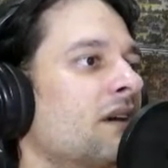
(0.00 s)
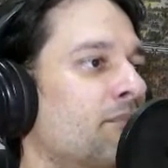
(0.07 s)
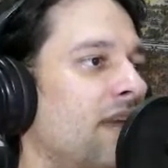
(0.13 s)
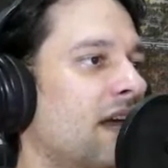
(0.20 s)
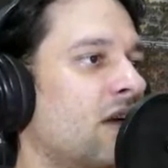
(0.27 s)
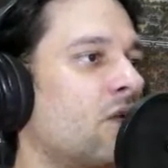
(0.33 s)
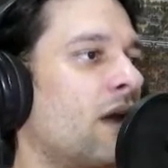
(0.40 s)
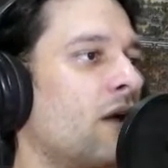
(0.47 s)

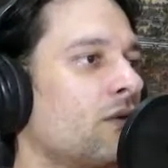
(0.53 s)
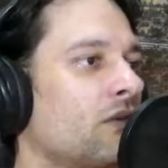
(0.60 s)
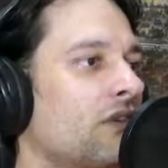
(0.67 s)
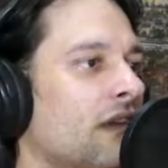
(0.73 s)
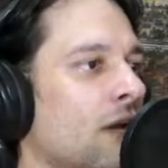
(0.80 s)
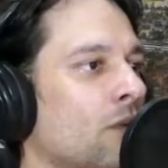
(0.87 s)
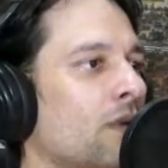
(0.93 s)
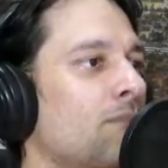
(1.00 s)
Backgrounds,
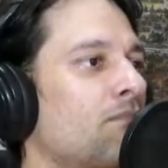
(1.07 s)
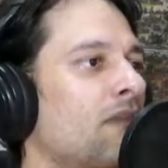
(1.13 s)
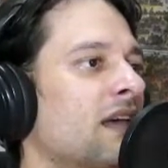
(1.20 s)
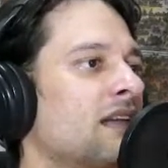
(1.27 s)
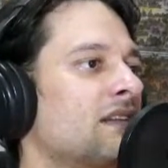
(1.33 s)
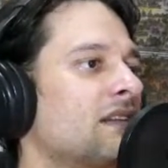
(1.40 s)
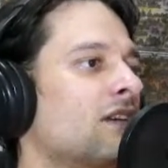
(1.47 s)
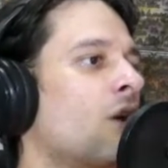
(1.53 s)

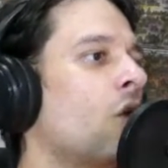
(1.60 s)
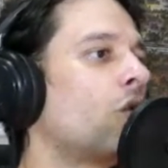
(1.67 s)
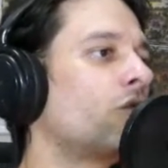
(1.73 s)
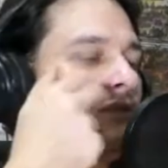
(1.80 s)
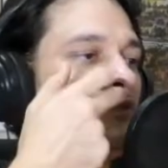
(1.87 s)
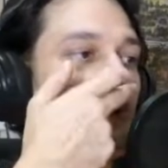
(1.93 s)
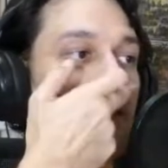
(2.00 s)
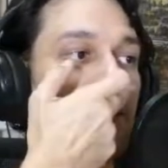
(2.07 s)
equipment, a whole
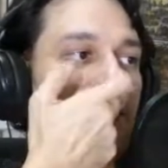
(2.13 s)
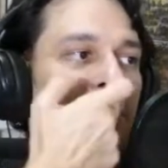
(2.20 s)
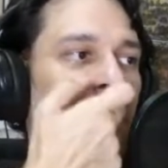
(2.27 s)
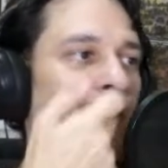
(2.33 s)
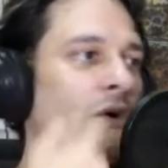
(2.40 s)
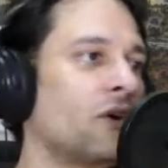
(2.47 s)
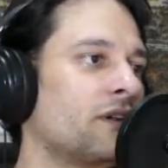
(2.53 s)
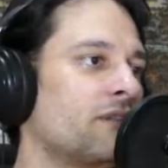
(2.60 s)
chapter
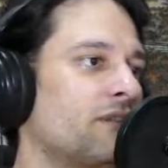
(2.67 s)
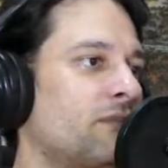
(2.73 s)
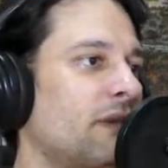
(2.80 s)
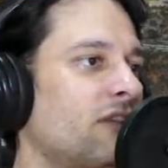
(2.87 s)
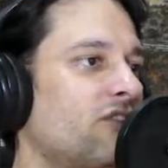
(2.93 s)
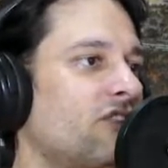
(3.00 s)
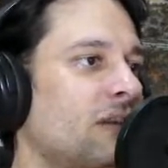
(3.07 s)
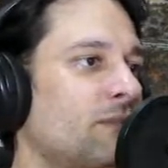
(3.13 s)
on
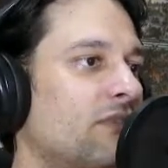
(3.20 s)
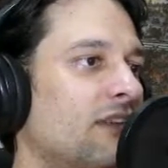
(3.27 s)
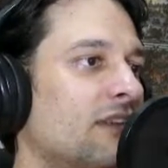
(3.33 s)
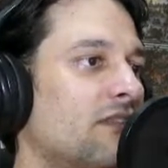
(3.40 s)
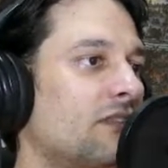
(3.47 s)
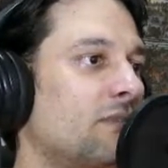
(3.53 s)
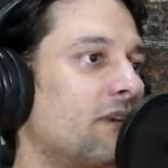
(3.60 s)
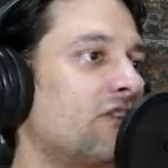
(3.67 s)
spaceships
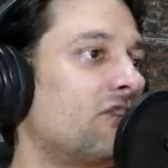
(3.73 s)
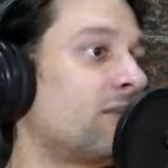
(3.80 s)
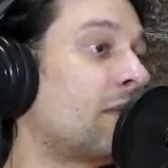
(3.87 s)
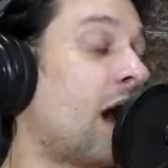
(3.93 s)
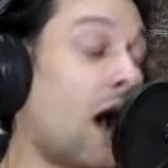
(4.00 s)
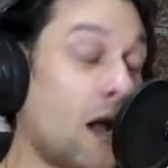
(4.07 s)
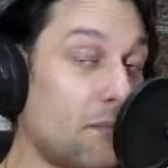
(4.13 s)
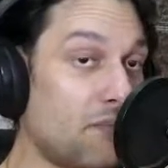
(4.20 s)
and spaceship
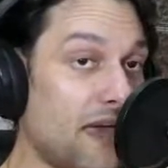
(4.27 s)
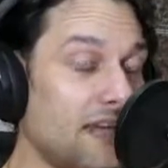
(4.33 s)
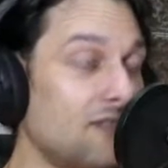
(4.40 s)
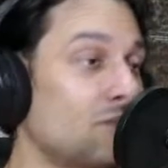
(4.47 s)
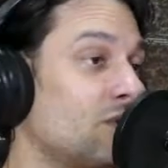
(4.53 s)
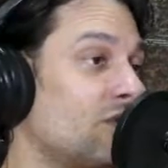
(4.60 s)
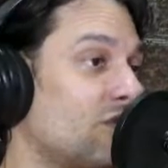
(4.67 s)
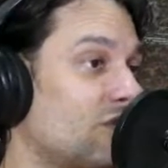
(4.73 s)
combat,
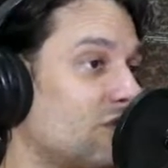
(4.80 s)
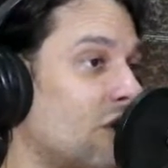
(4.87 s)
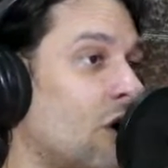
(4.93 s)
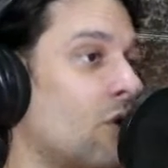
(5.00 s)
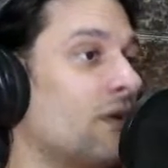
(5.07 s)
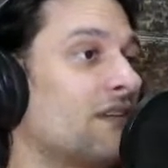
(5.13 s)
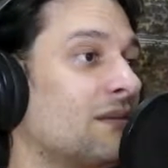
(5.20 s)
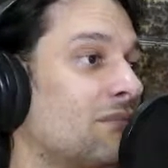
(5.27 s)
which is
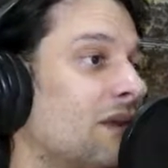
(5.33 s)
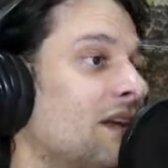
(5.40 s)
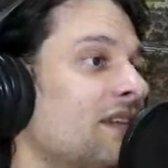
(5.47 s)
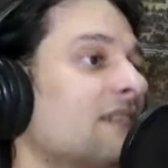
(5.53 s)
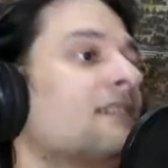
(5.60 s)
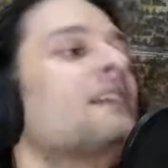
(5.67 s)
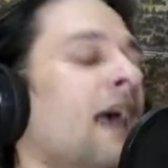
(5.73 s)
always a plus.